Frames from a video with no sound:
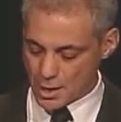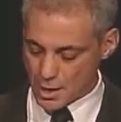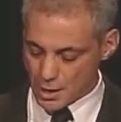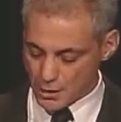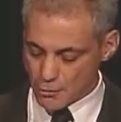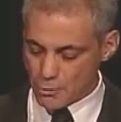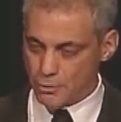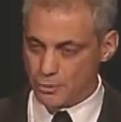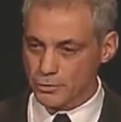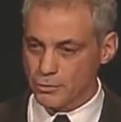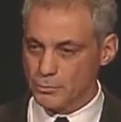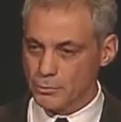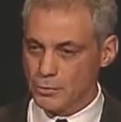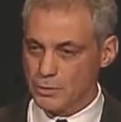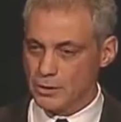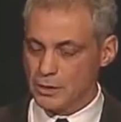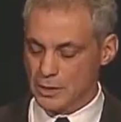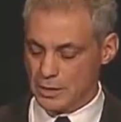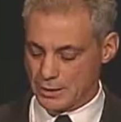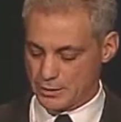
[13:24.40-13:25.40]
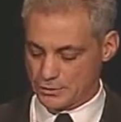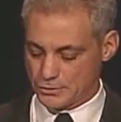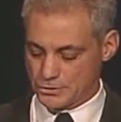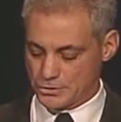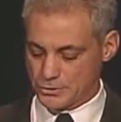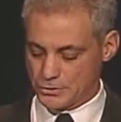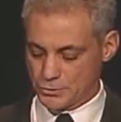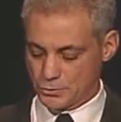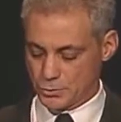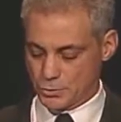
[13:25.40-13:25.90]
Our community
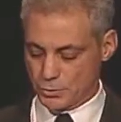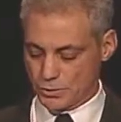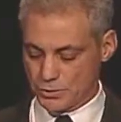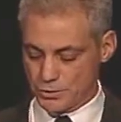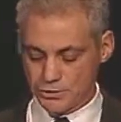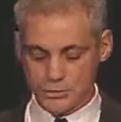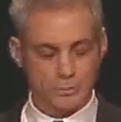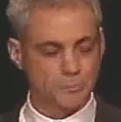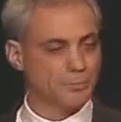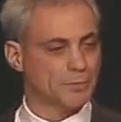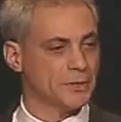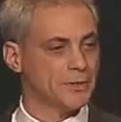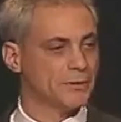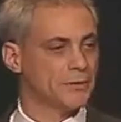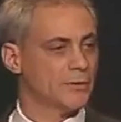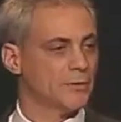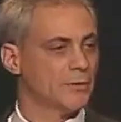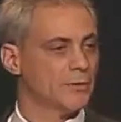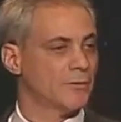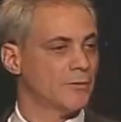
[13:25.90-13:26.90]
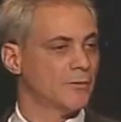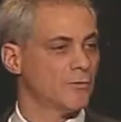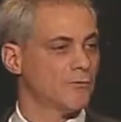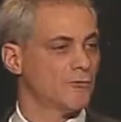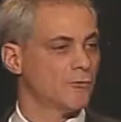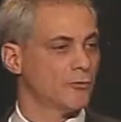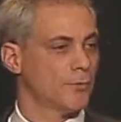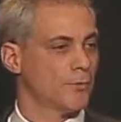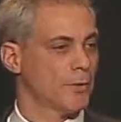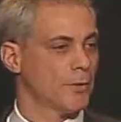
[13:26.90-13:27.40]
colleges were a linchpin
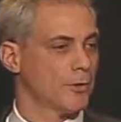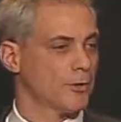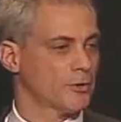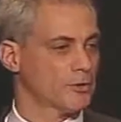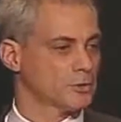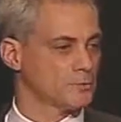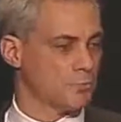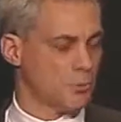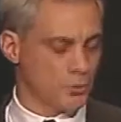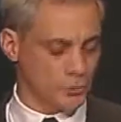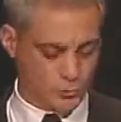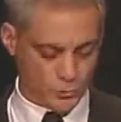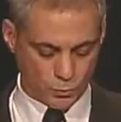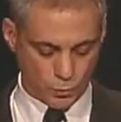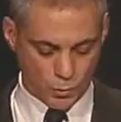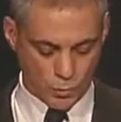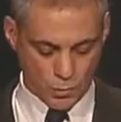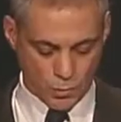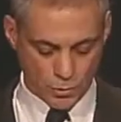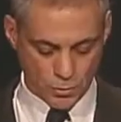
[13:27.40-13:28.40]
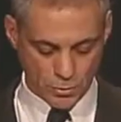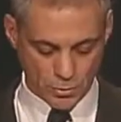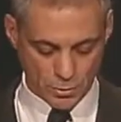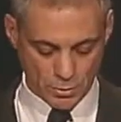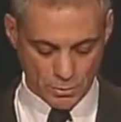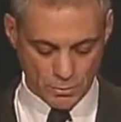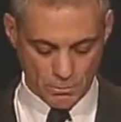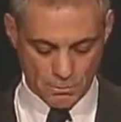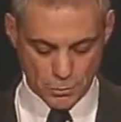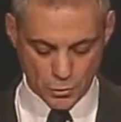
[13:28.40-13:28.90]
for America's post war
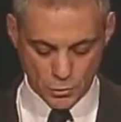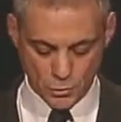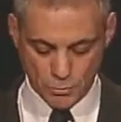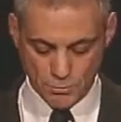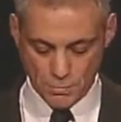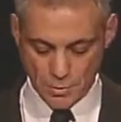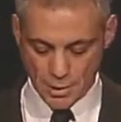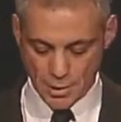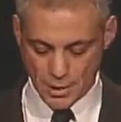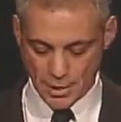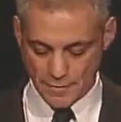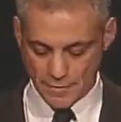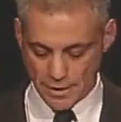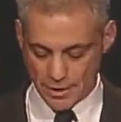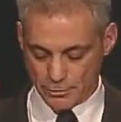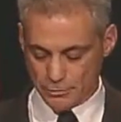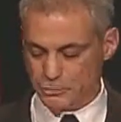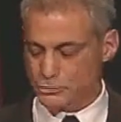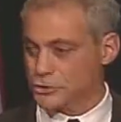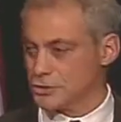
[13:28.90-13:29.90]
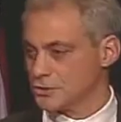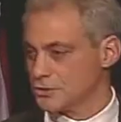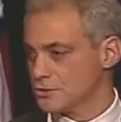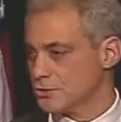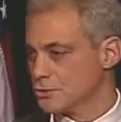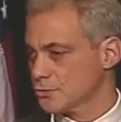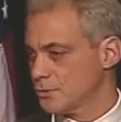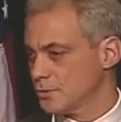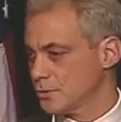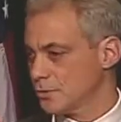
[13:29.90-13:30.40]
boom, and they are just
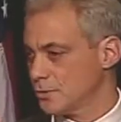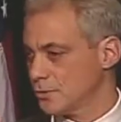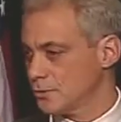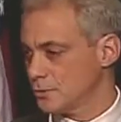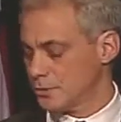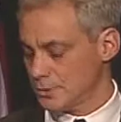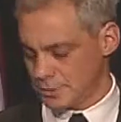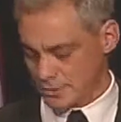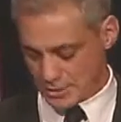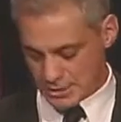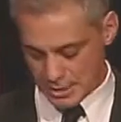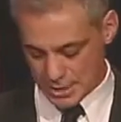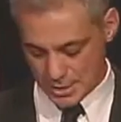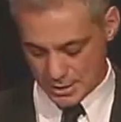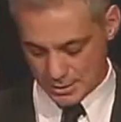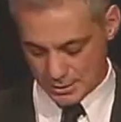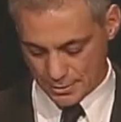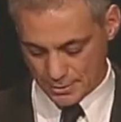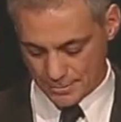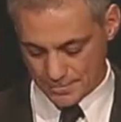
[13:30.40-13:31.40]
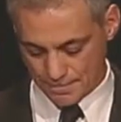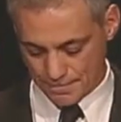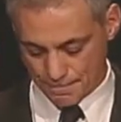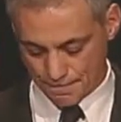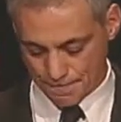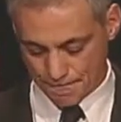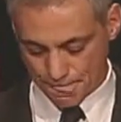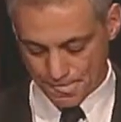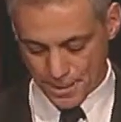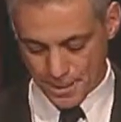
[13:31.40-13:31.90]
as critical today.
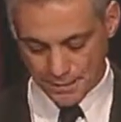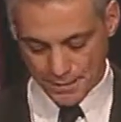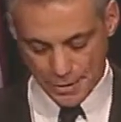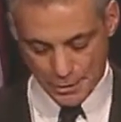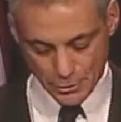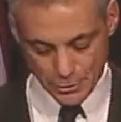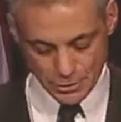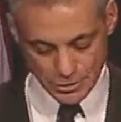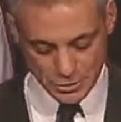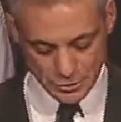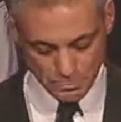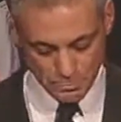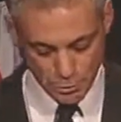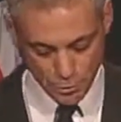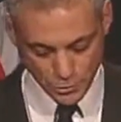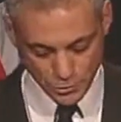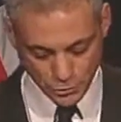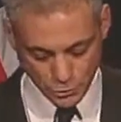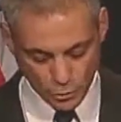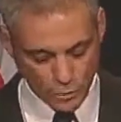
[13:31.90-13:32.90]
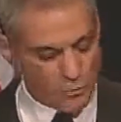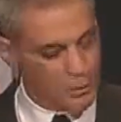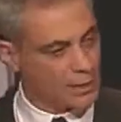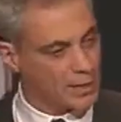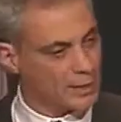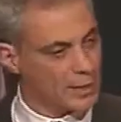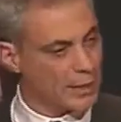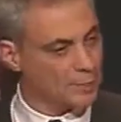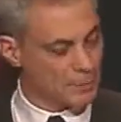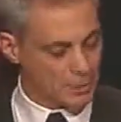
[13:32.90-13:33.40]
They are as important to our
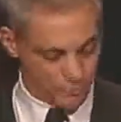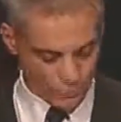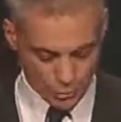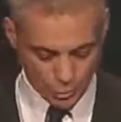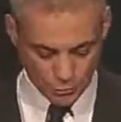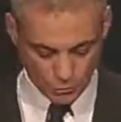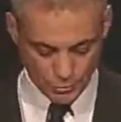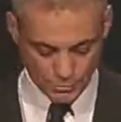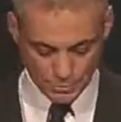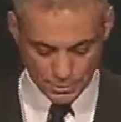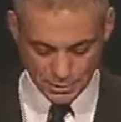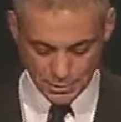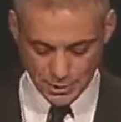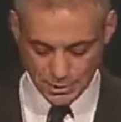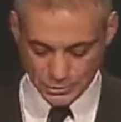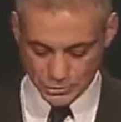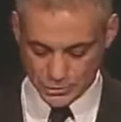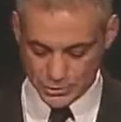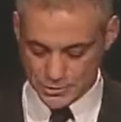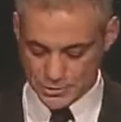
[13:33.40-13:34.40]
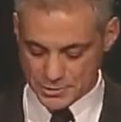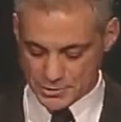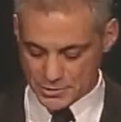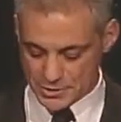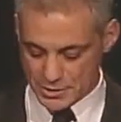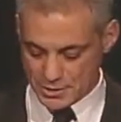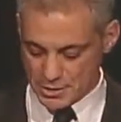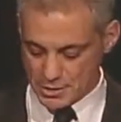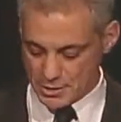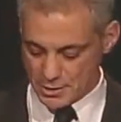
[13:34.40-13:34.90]
economic growth and potential as a
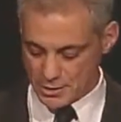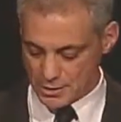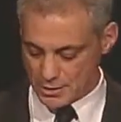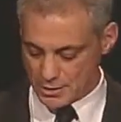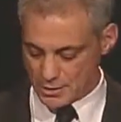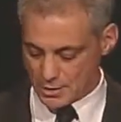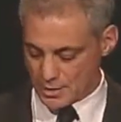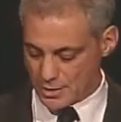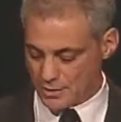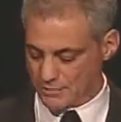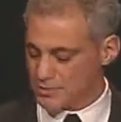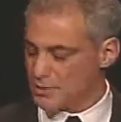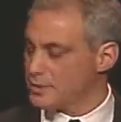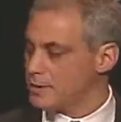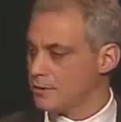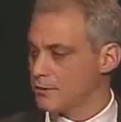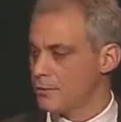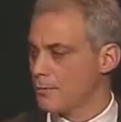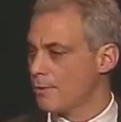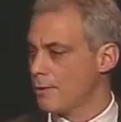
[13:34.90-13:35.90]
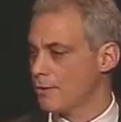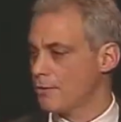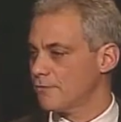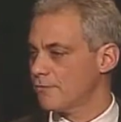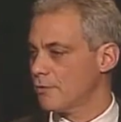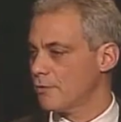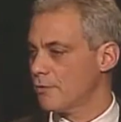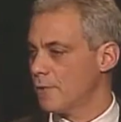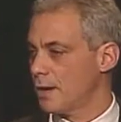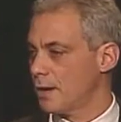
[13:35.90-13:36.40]
city as any other part
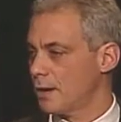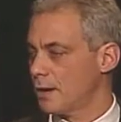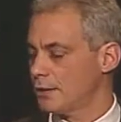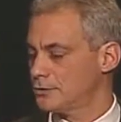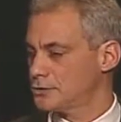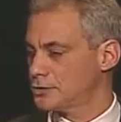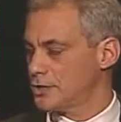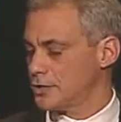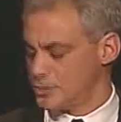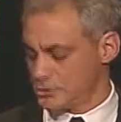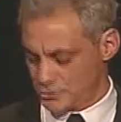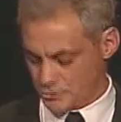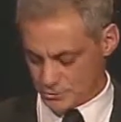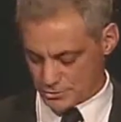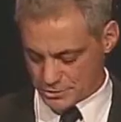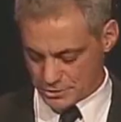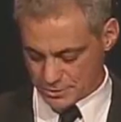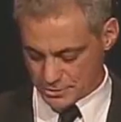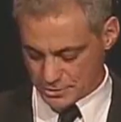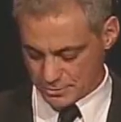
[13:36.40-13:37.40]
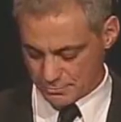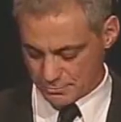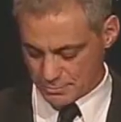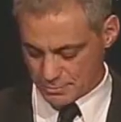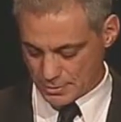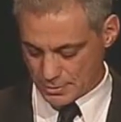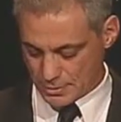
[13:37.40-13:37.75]
of our uh, educational system.